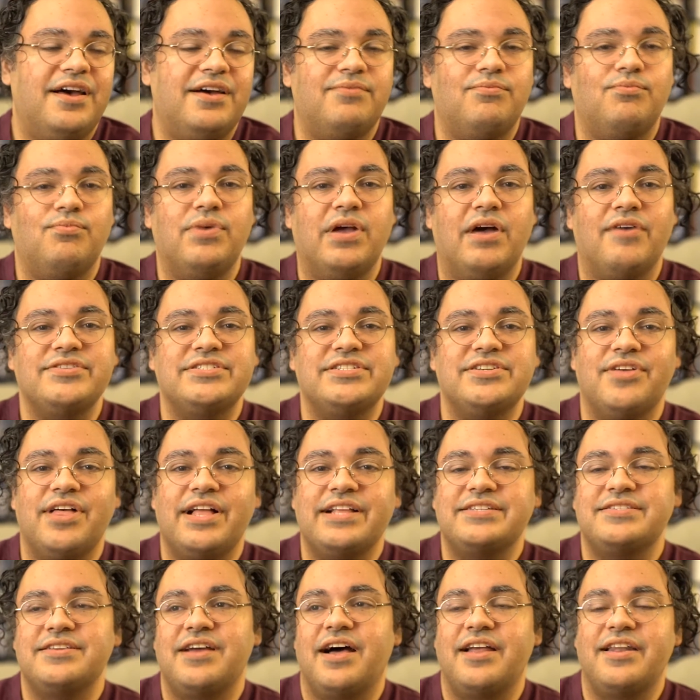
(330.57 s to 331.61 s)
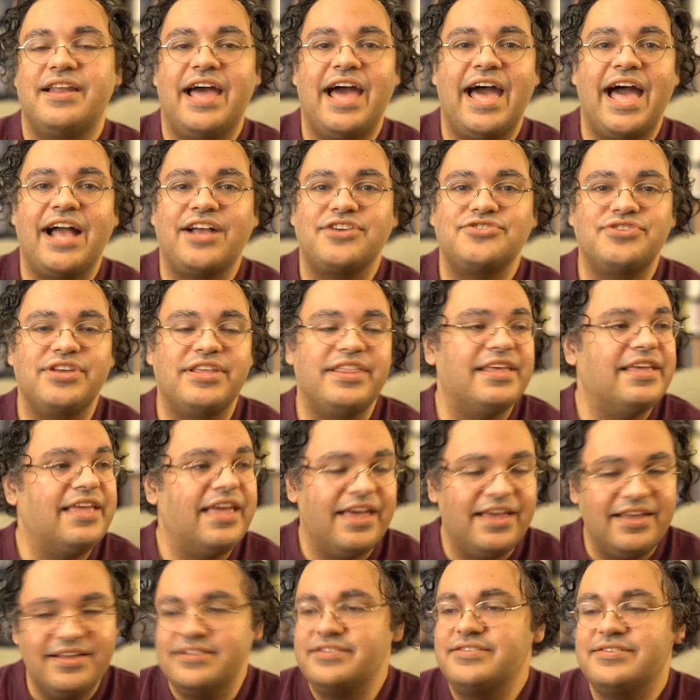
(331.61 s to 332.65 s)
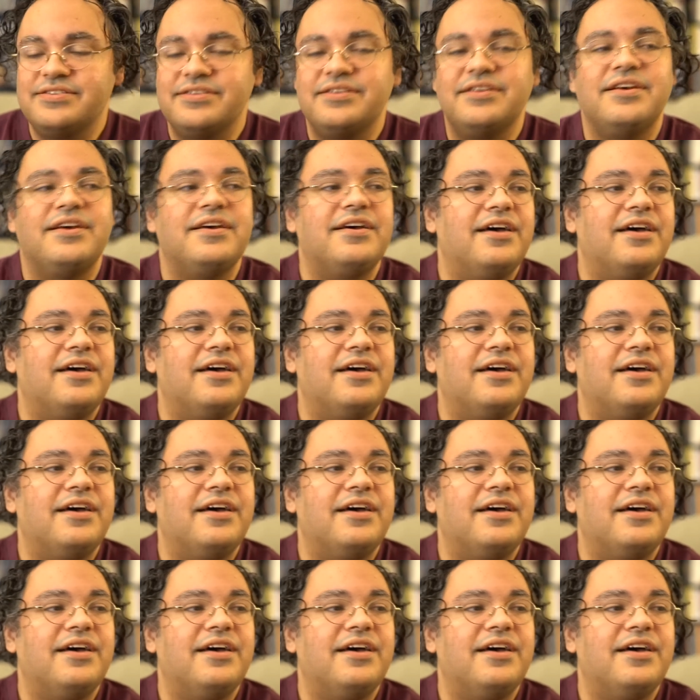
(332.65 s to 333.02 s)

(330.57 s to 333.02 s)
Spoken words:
We obviously know that's not actually the case.